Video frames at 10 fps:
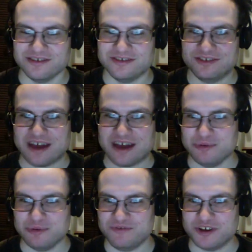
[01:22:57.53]
it with the
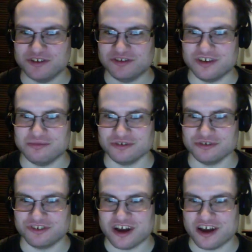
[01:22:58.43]
fucking Tumblr
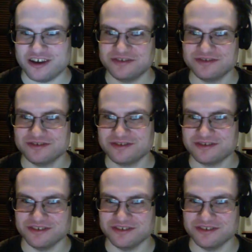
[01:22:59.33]
style, as